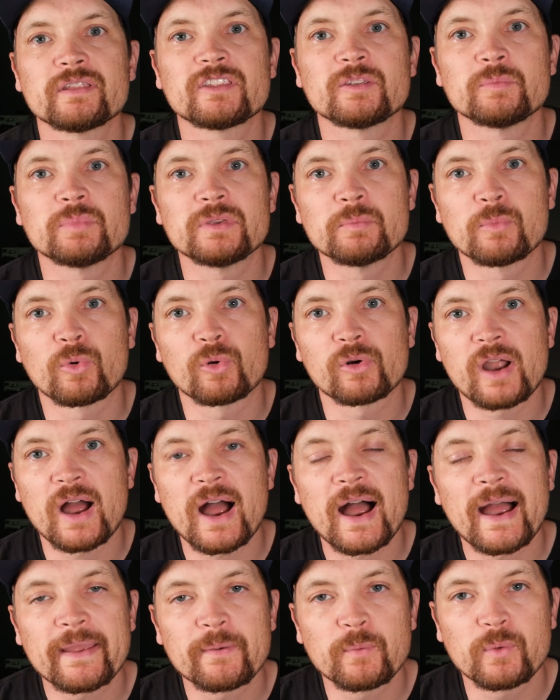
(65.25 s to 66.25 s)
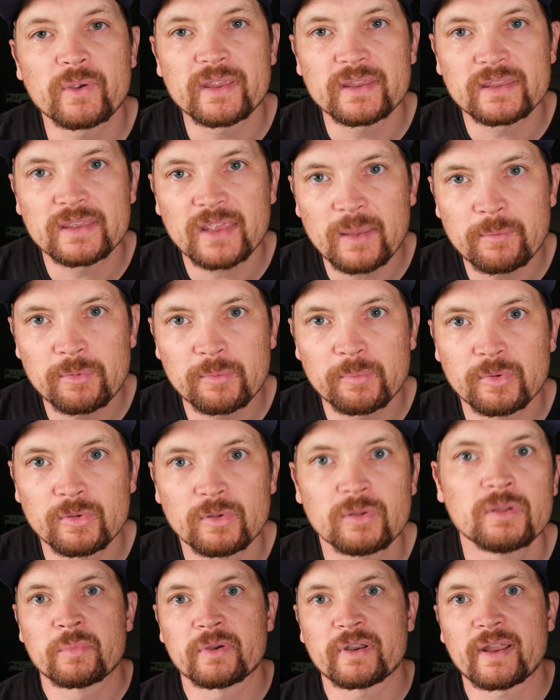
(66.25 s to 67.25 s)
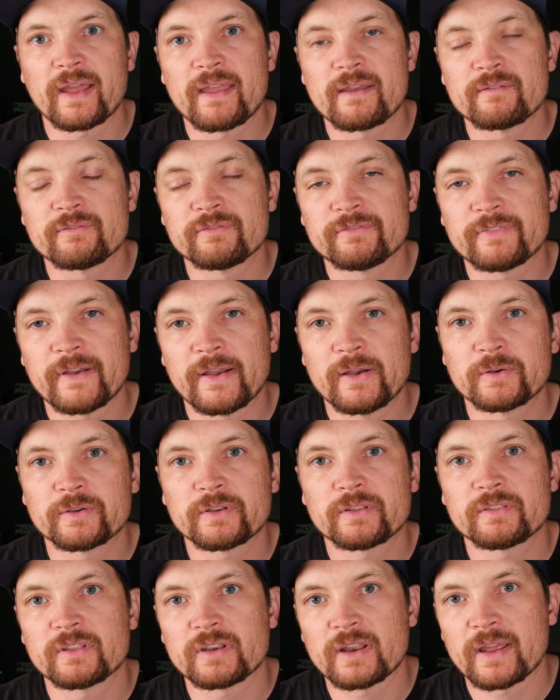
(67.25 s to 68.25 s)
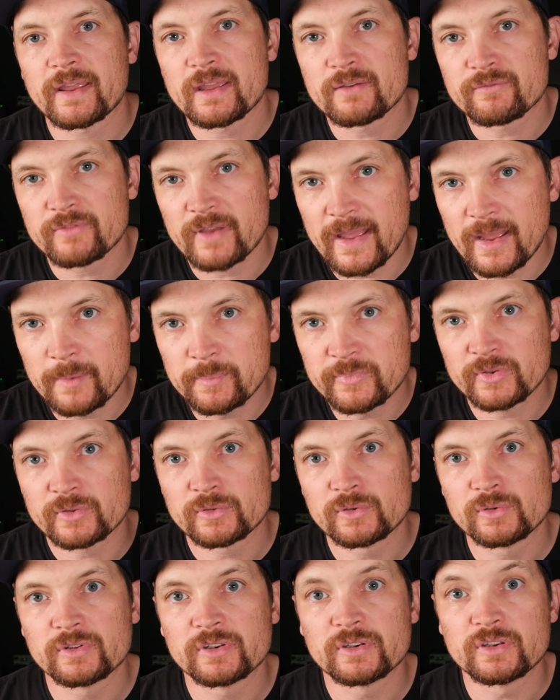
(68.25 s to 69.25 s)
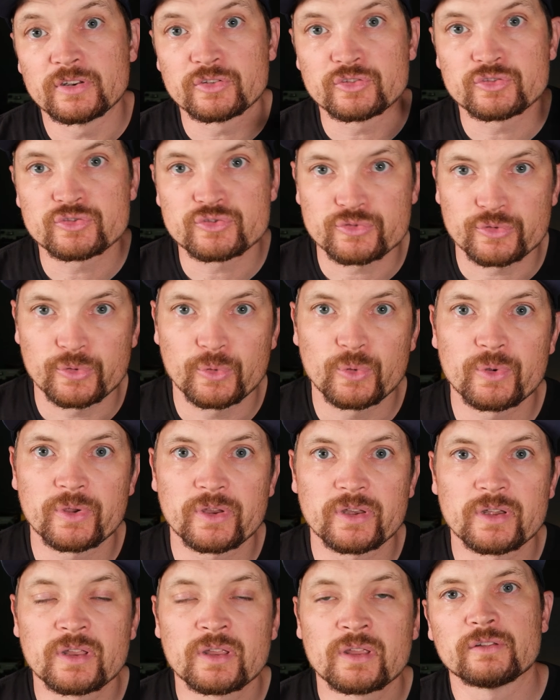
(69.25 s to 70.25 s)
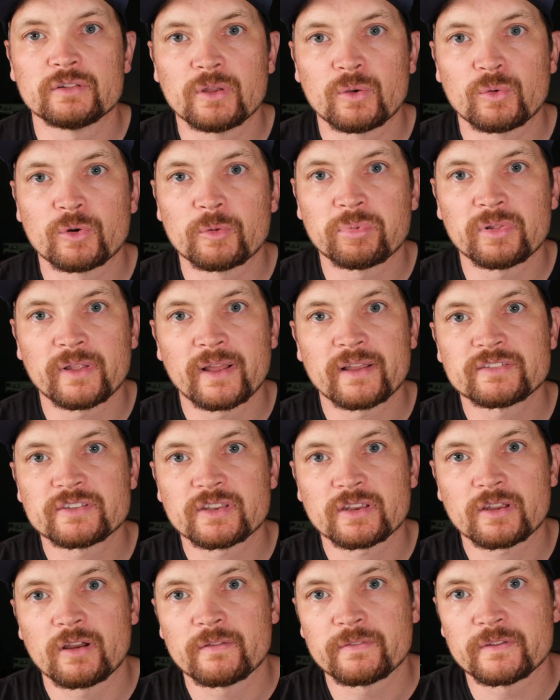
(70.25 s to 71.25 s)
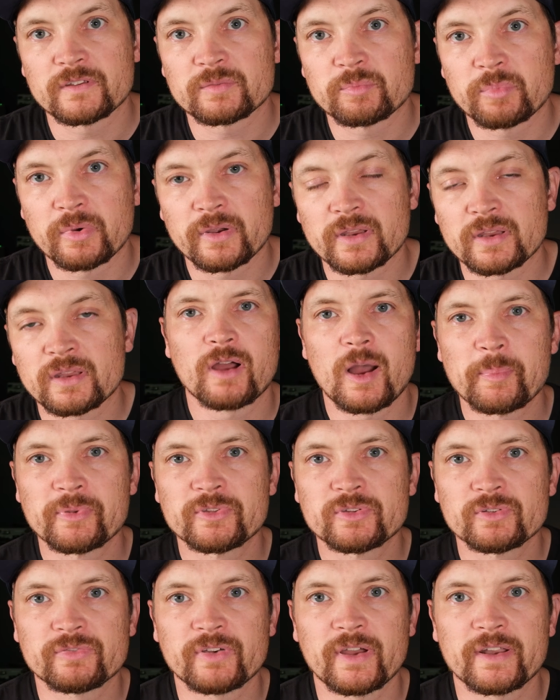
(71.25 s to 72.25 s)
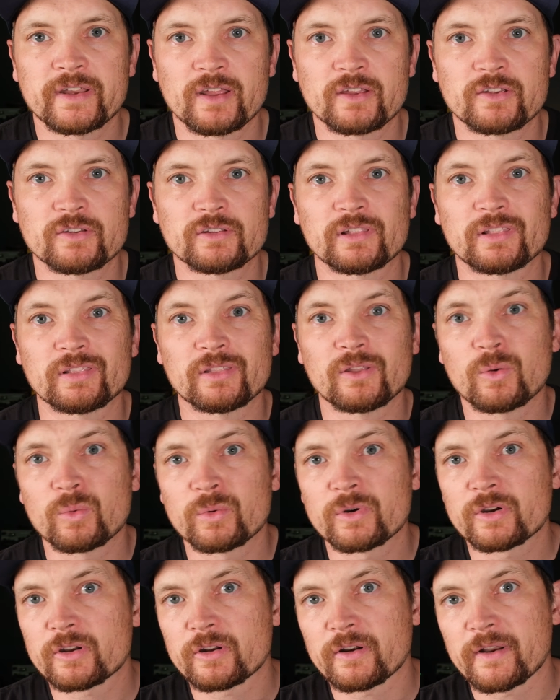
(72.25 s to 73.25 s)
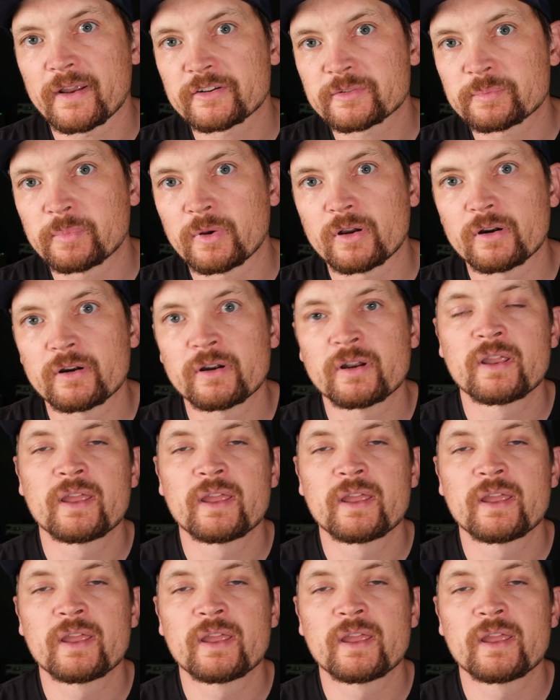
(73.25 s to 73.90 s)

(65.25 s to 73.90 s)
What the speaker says: to be more highway capable, but I have found that I have absolutely destroyed the lower plastic on this bike up until finding a good lower crash bar